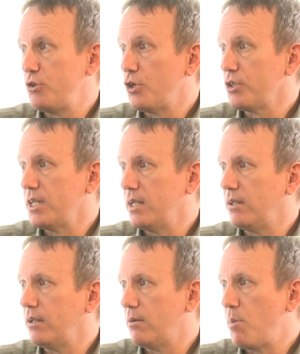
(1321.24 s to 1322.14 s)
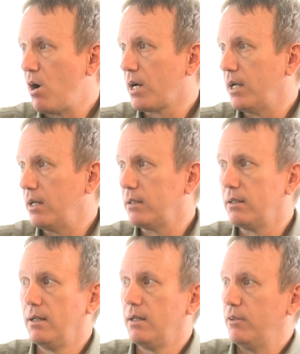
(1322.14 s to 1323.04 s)
Jersey in America,
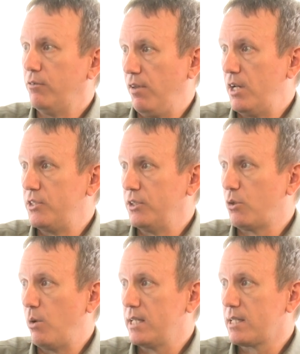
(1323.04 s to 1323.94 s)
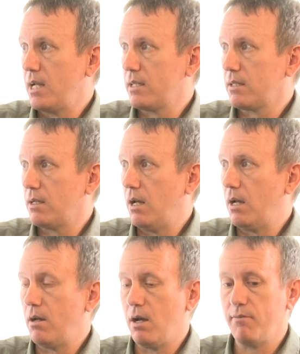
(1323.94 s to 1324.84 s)
the floods in Queensland.
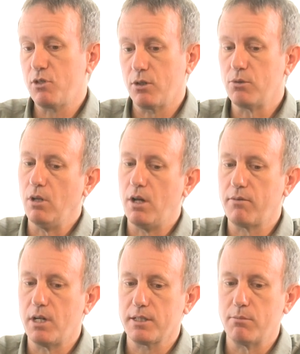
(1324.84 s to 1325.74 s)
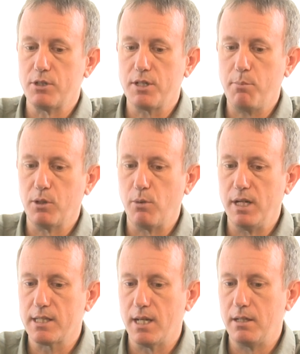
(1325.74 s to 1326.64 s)
I've talked to a lot of customers up in
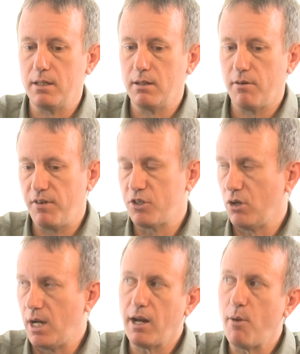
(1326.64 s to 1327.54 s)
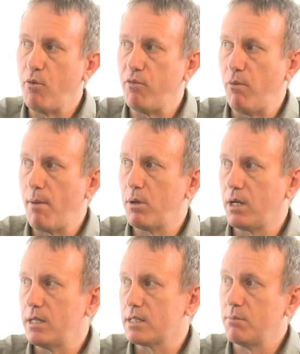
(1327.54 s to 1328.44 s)
Queensland, and a feature like HyperV
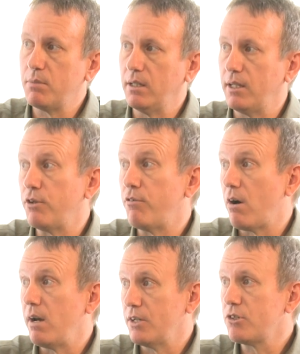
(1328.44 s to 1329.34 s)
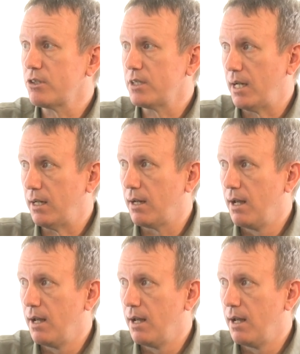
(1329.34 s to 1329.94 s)
Replica is something that they're very interested in.